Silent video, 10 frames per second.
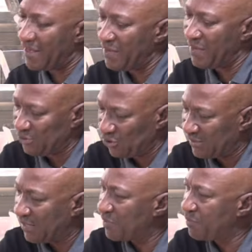mi ye sure
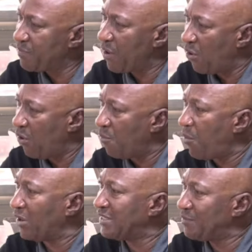se bibi be wo ho
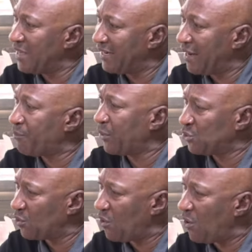board bi ana
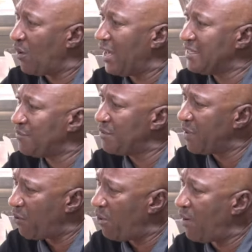protocol e bibi
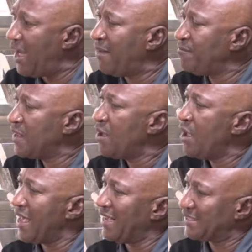be wo ho a
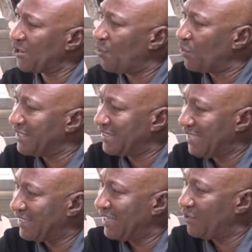ese mo de
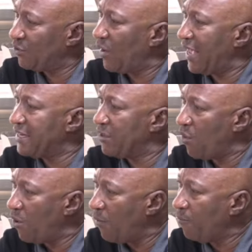sade no e de
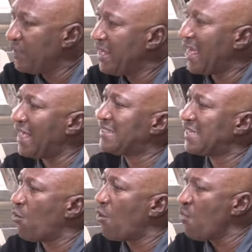wo ho
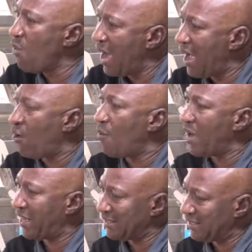enti e wo mu a wo
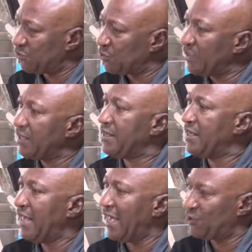man kase to mi
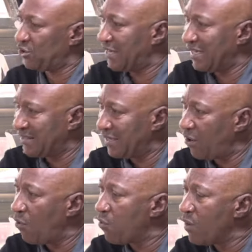e trigger se
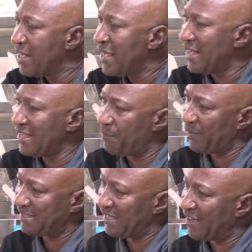oh ye
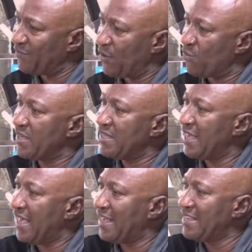pese ye mfa wei
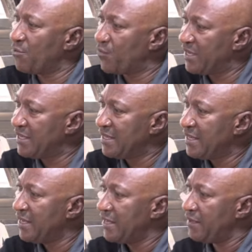enye wei
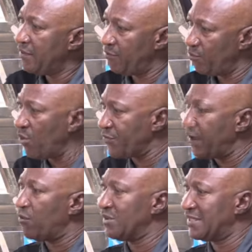mo
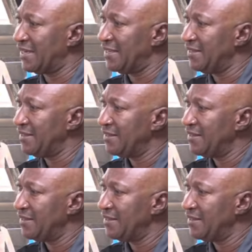dwe ho san